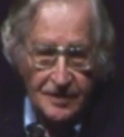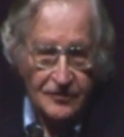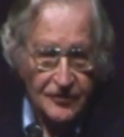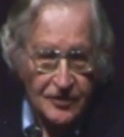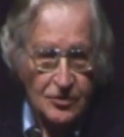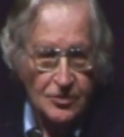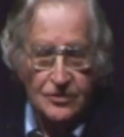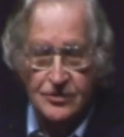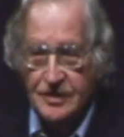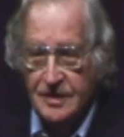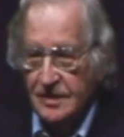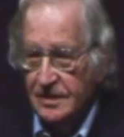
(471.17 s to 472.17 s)

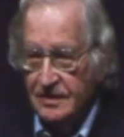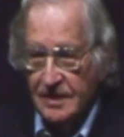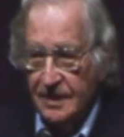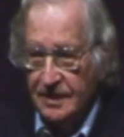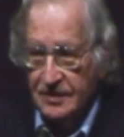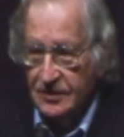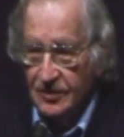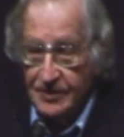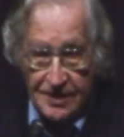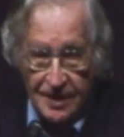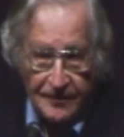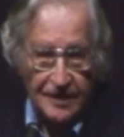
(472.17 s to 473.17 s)
confused, like
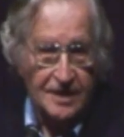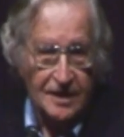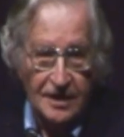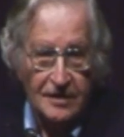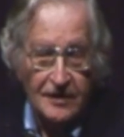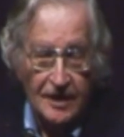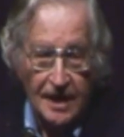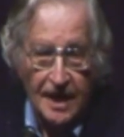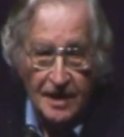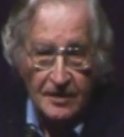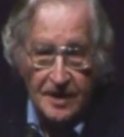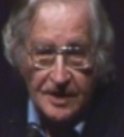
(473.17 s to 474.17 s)
almost everything in a
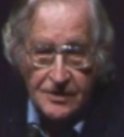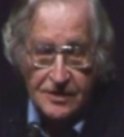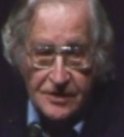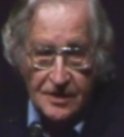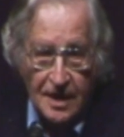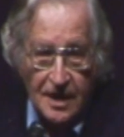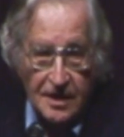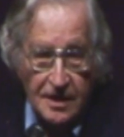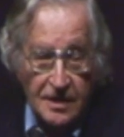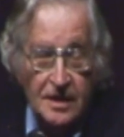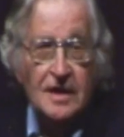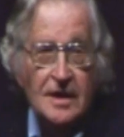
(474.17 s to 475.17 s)
very atomized
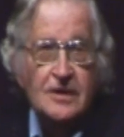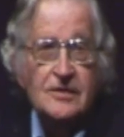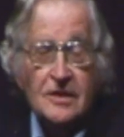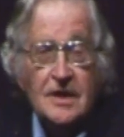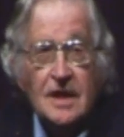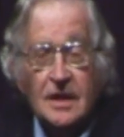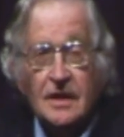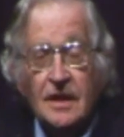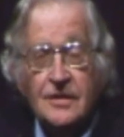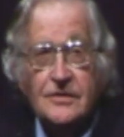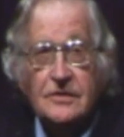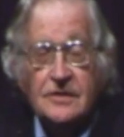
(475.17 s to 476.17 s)
society. So yeah, a
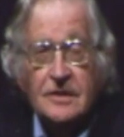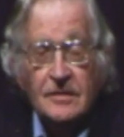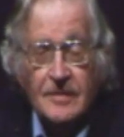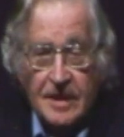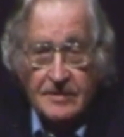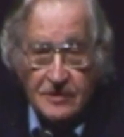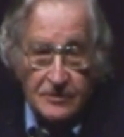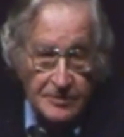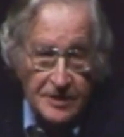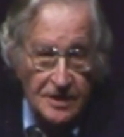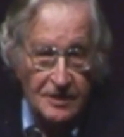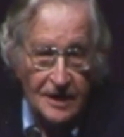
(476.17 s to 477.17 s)
constitutional amendment
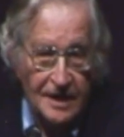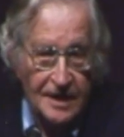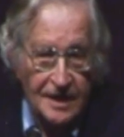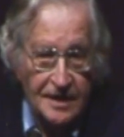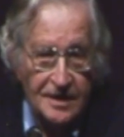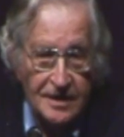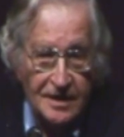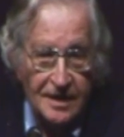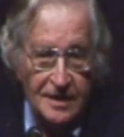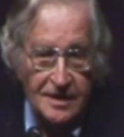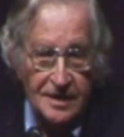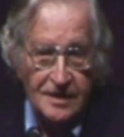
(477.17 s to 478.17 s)
would be a great idea,
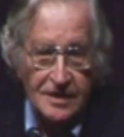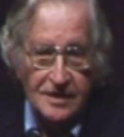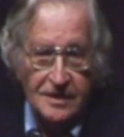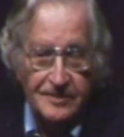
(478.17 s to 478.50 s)
I think,